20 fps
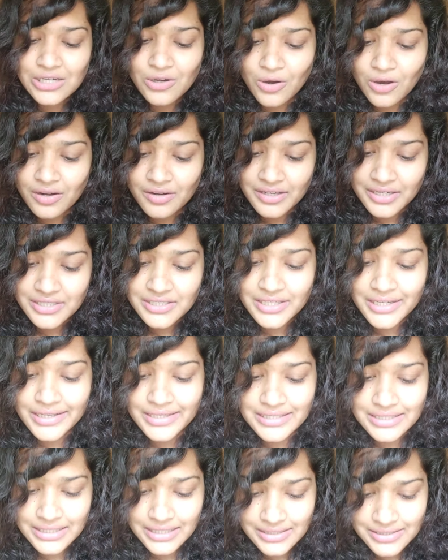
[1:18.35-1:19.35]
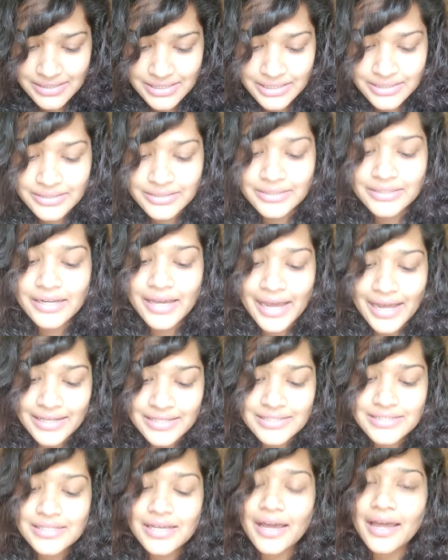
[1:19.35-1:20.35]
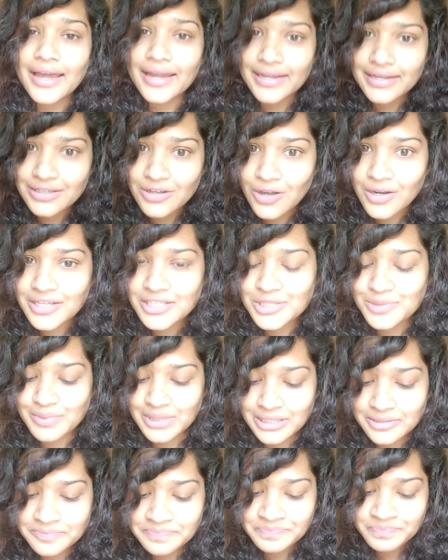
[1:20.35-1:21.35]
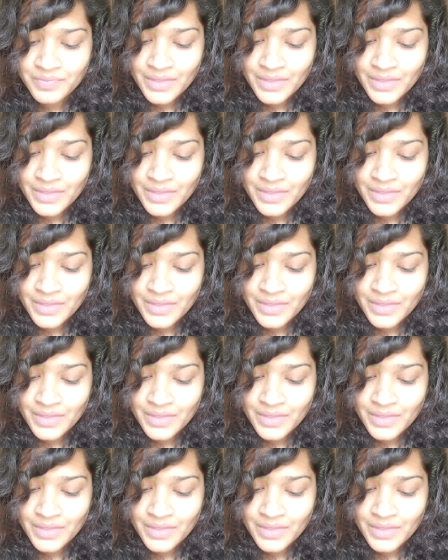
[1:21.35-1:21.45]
Coleridge, is considered as the acknowledgement